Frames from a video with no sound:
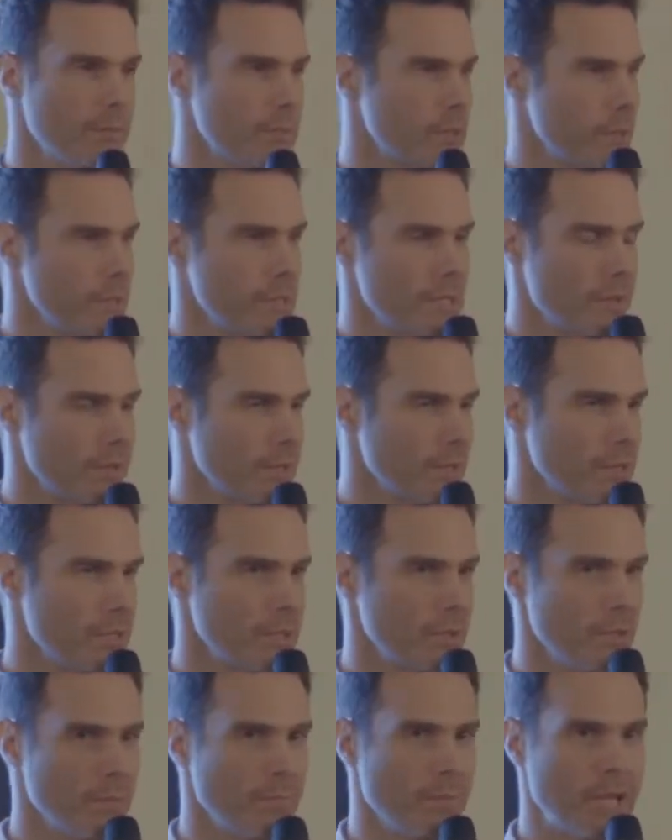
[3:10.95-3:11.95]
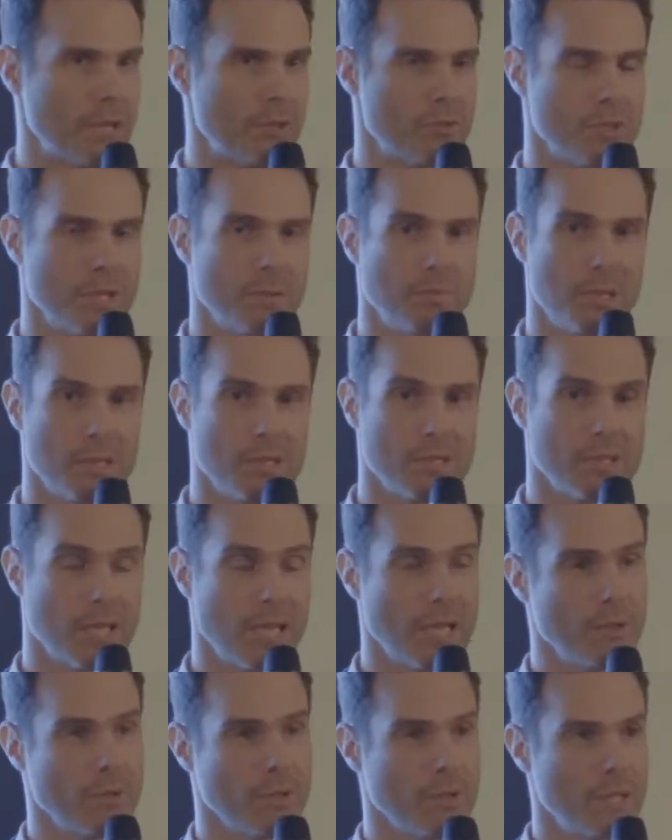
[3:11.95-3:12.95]
So he's nothing to do with Boundary per
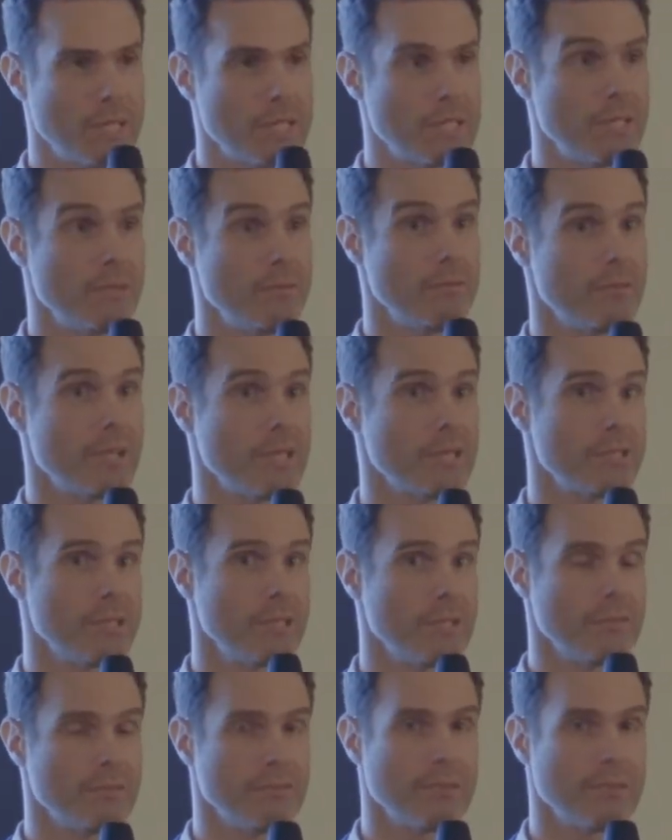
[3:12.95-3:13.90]
se, although he did invest in a